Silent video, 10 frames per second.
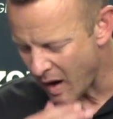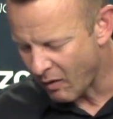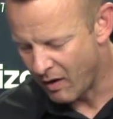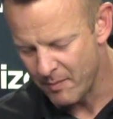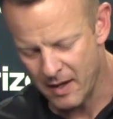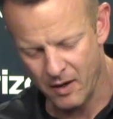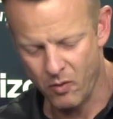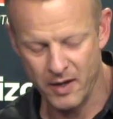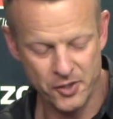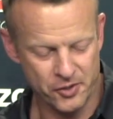Well, I'm not
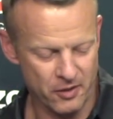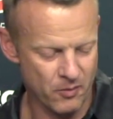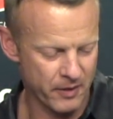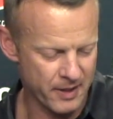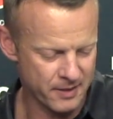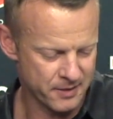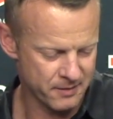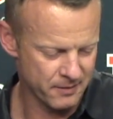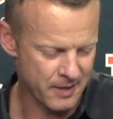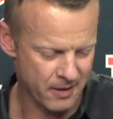quite sure where he's
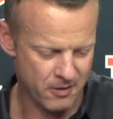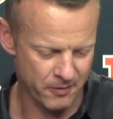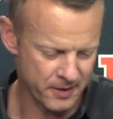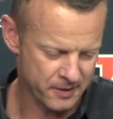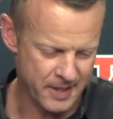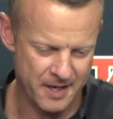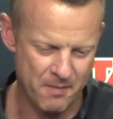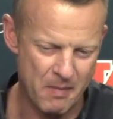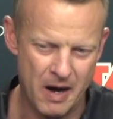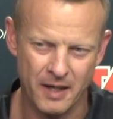got all this kind of
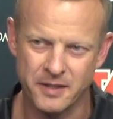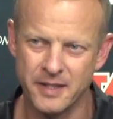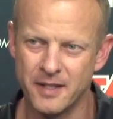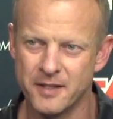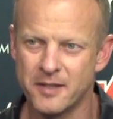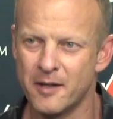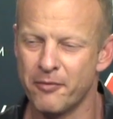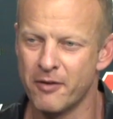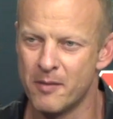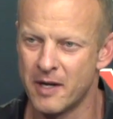moxie and stuff
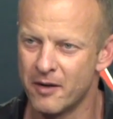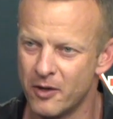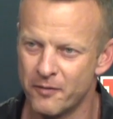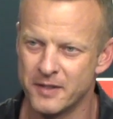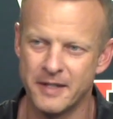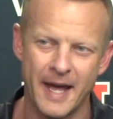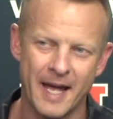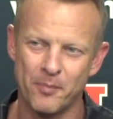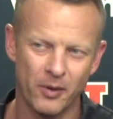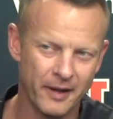from. I don't know if his
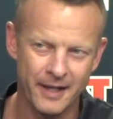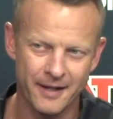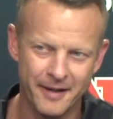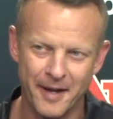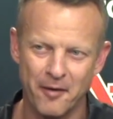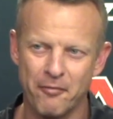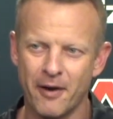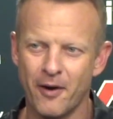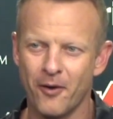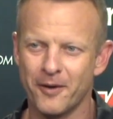dad played in the
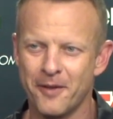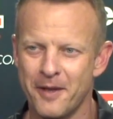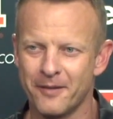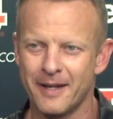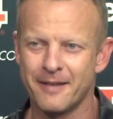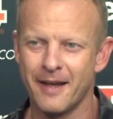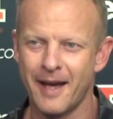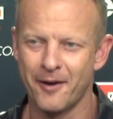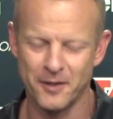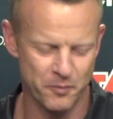NFL or anything like
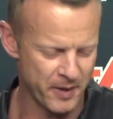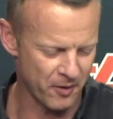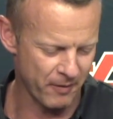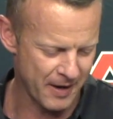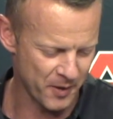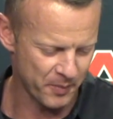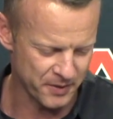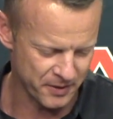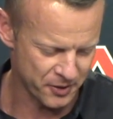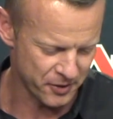that, or he's been around the
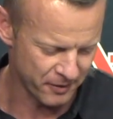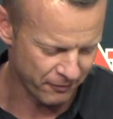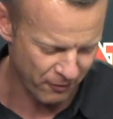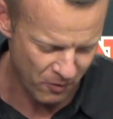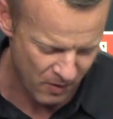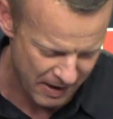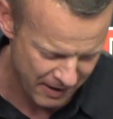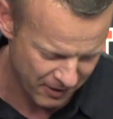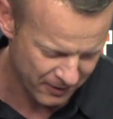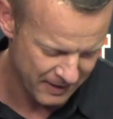position for a
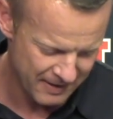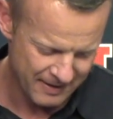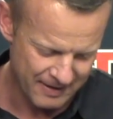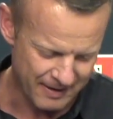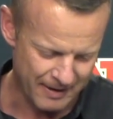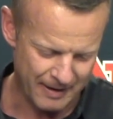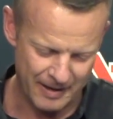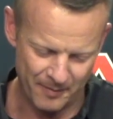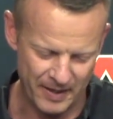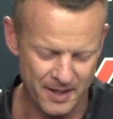while.
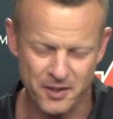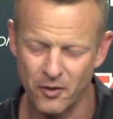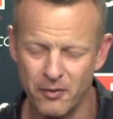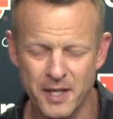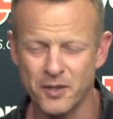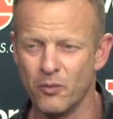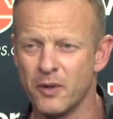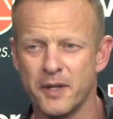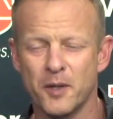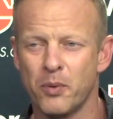Uh, he's a he's a
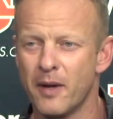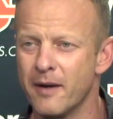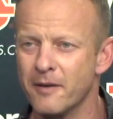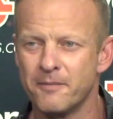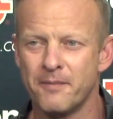really good player.